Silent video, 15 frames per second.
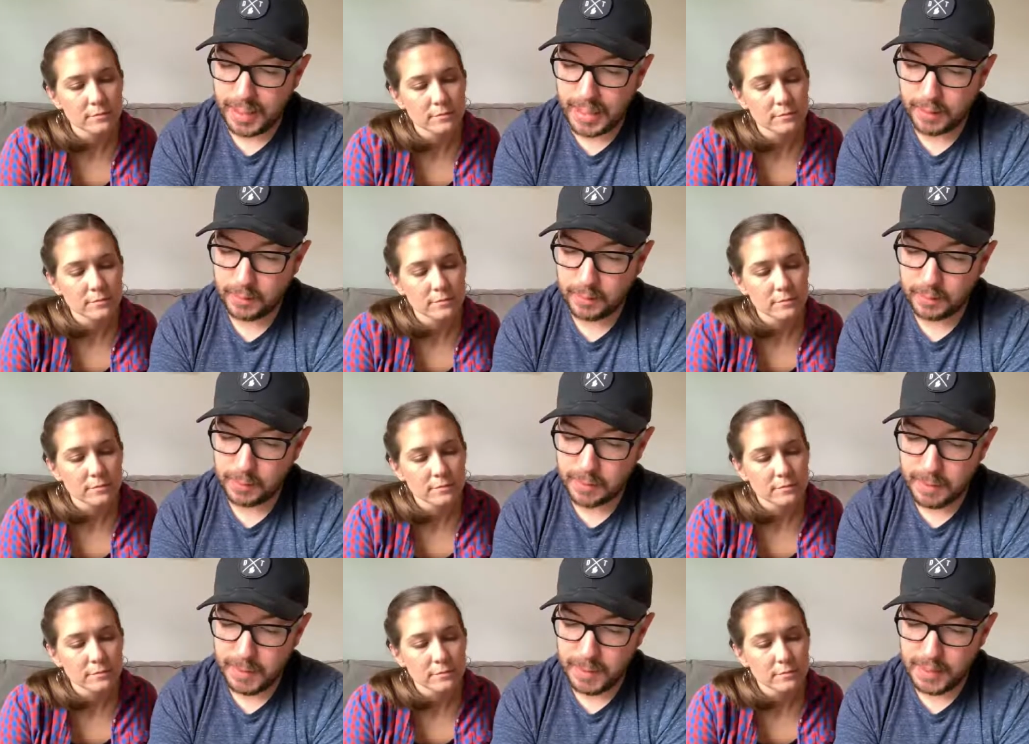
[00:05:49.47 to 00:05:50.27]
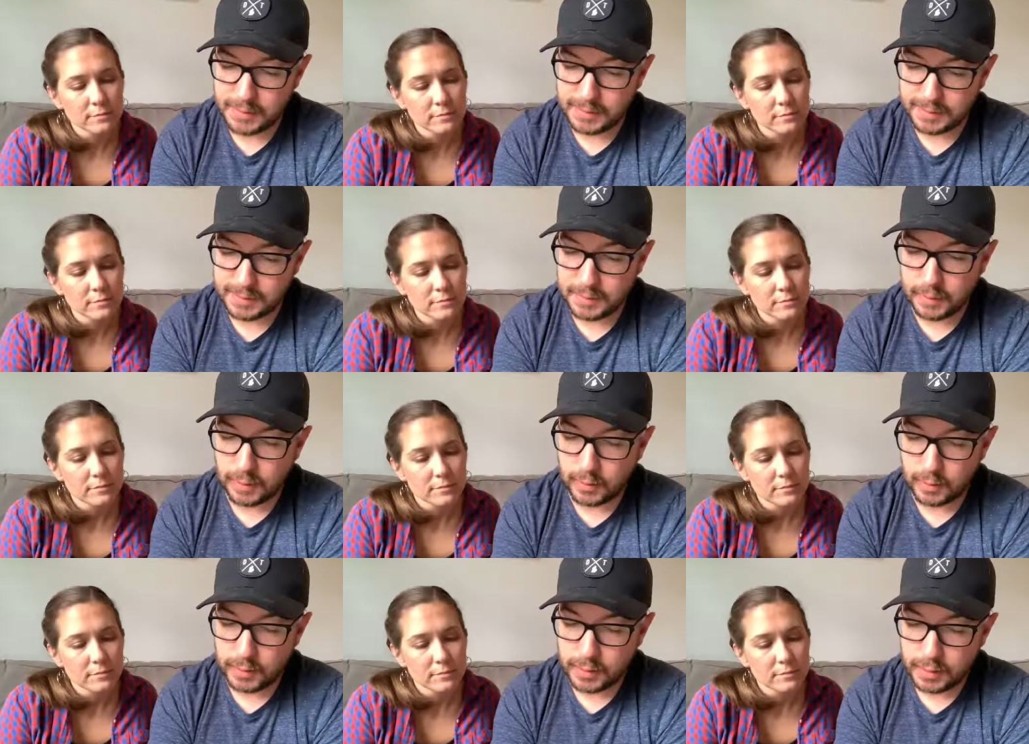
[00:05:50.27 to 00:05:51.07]
Speaker 1: I will repay, says the
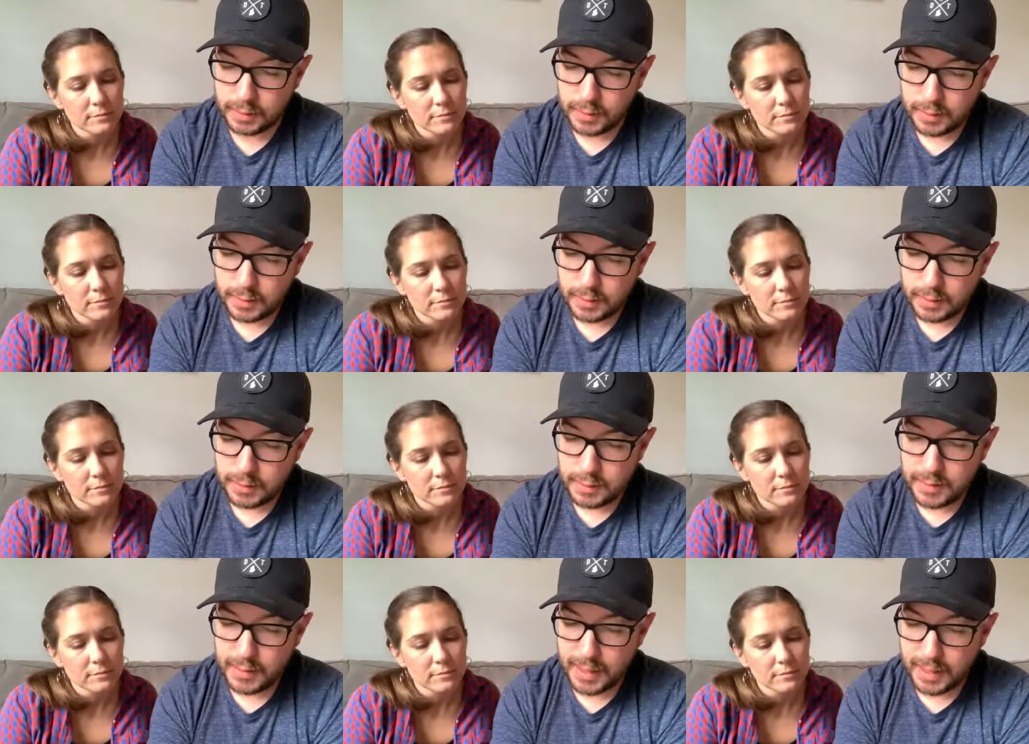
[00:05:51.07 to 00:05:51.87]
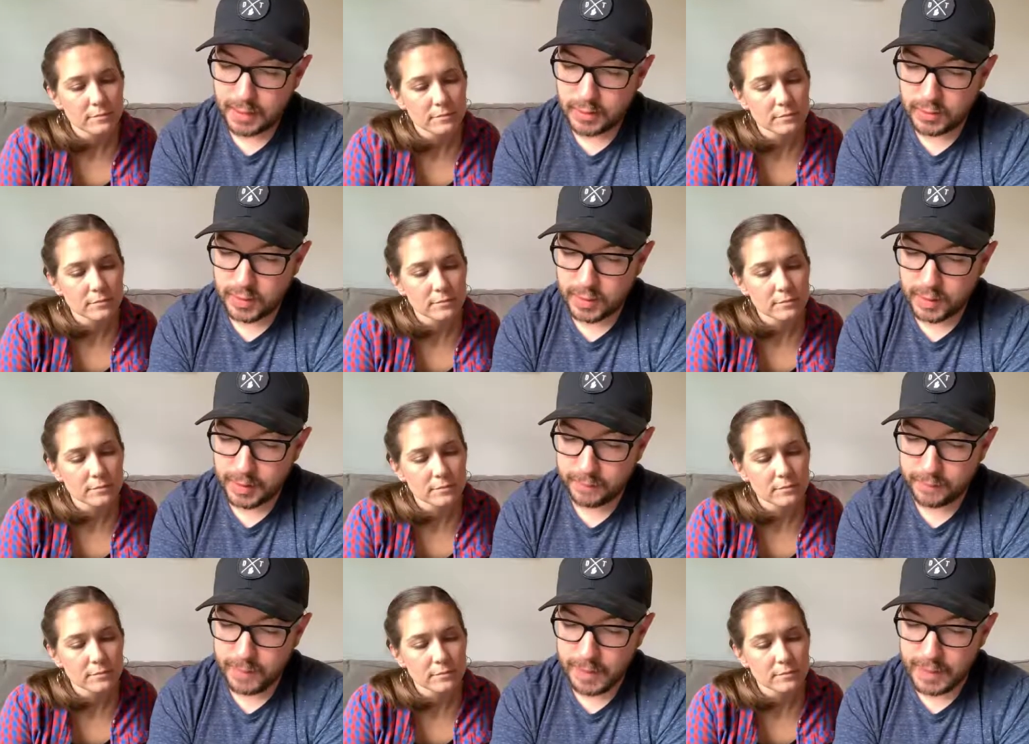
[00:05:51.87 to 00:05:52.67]
Lord. To the contrary,
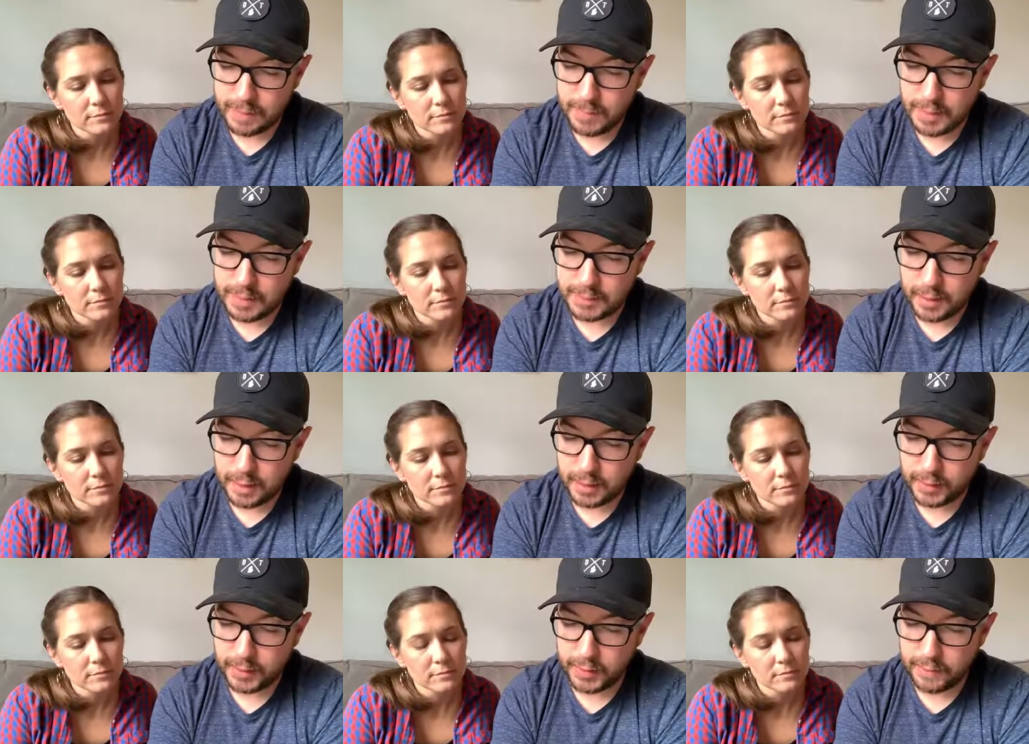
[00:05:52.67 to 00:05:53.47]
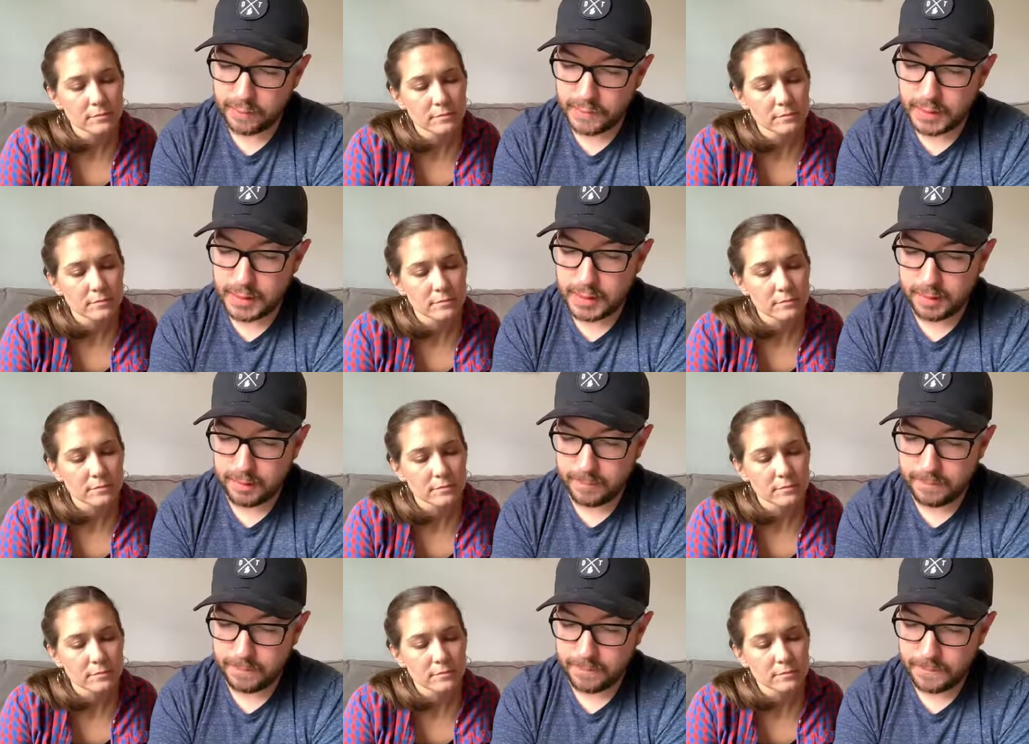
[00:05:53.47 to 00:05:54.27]
if your enemy is hungry, feed
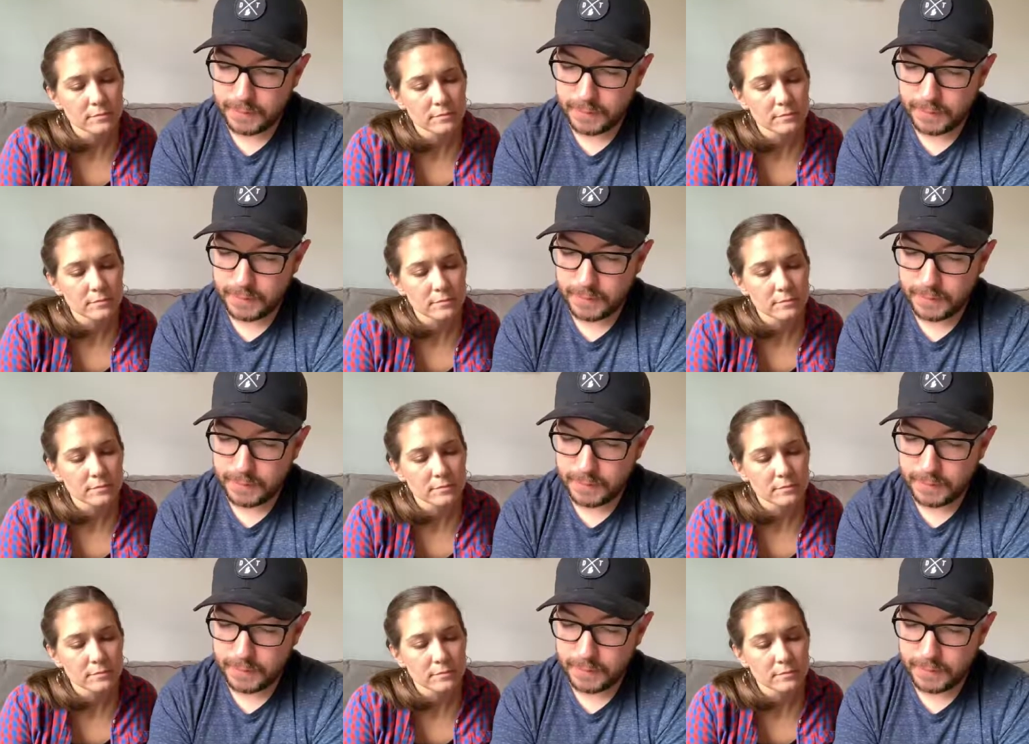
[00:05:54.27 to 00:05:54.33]
him.